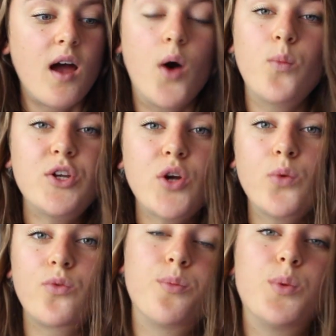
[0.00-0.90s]
And when
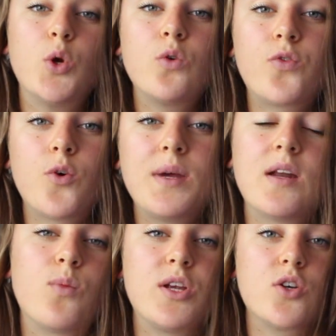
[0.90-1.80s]
you're removed from it,
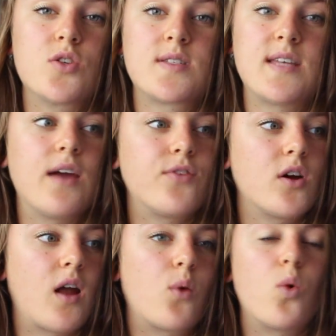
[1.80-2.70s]
and when you're just, say if
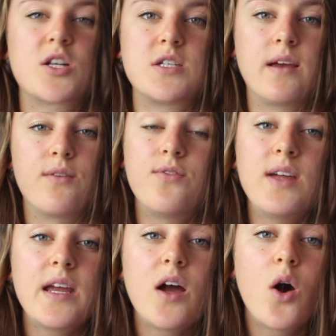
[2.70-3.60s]
you're like watching a
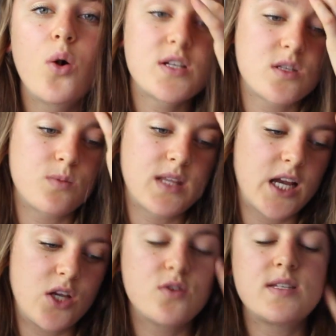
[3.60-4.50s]
video or something
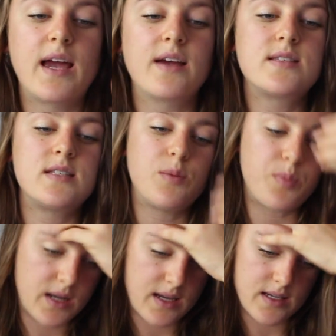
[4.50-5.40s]
and you see how steep
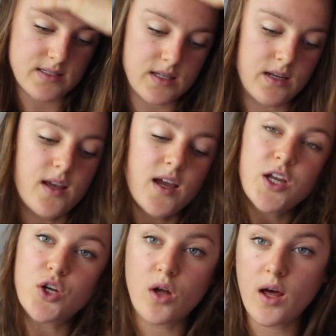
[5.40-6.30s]
it is and
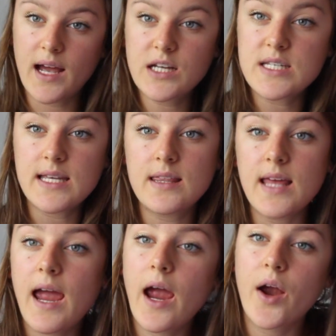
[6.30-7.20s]
you're not actually
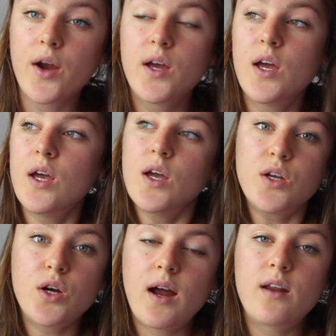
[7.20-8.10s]
there,
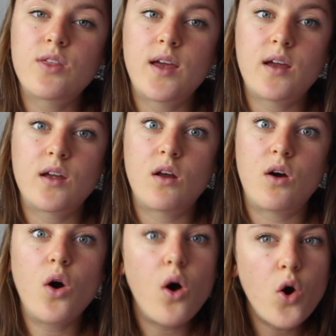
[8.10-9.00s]
you're kind of thinking,
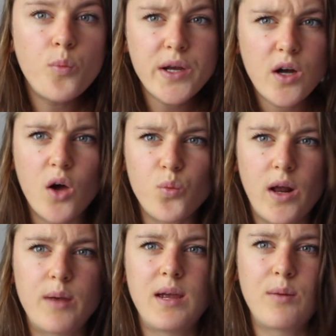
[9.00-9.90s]
oh my god, will
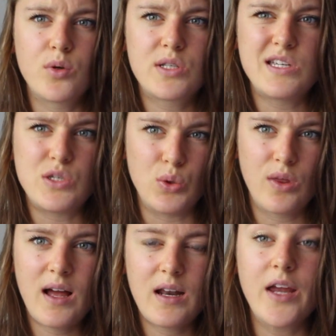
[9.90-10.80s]
I be able to do
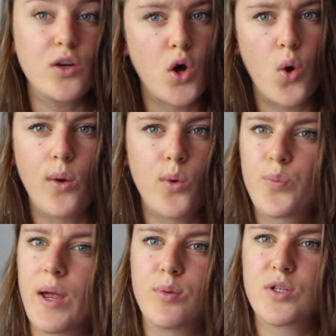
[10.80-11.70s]
that? Like, no, I won't
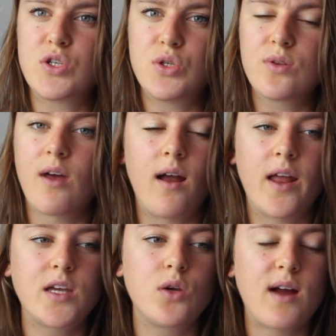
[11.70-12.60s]
be able to do that.
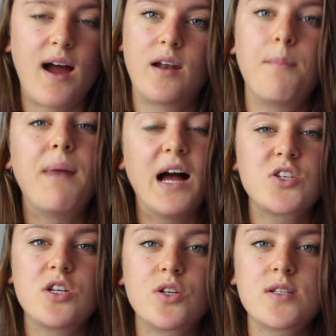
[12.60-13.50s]
Like, you can't
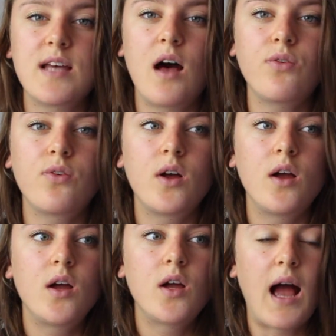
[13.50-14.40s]
imagine yourself
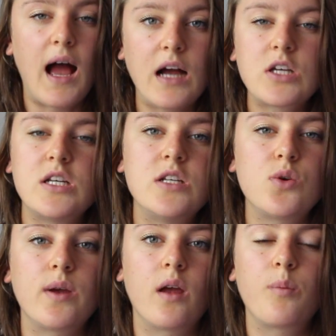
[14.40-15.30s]
actually
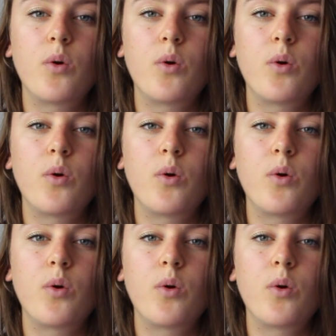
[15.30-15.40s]
doing it.